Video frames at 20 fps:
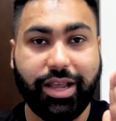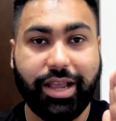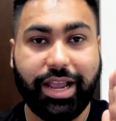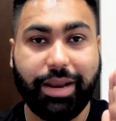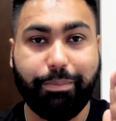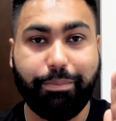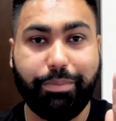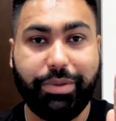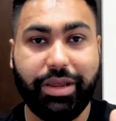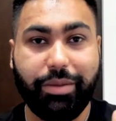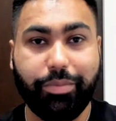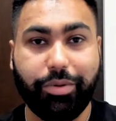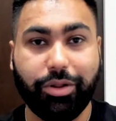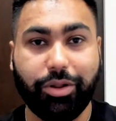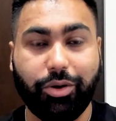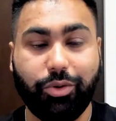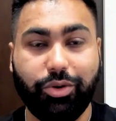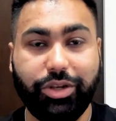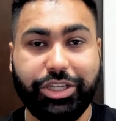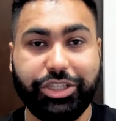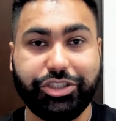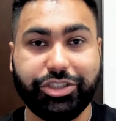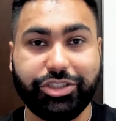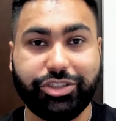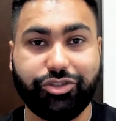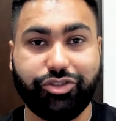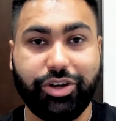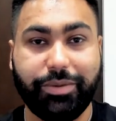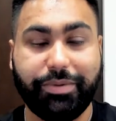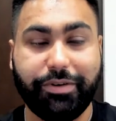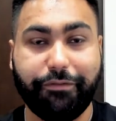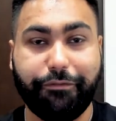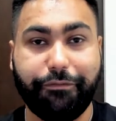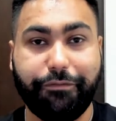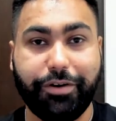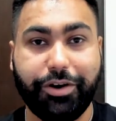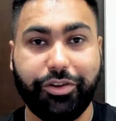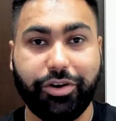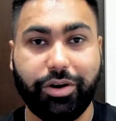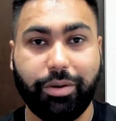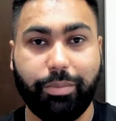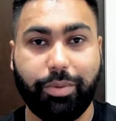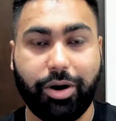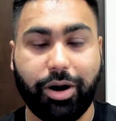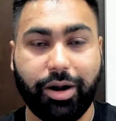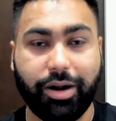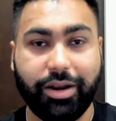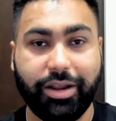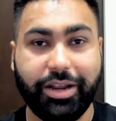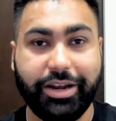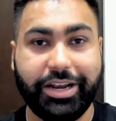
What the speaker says: and people only just drift further apart.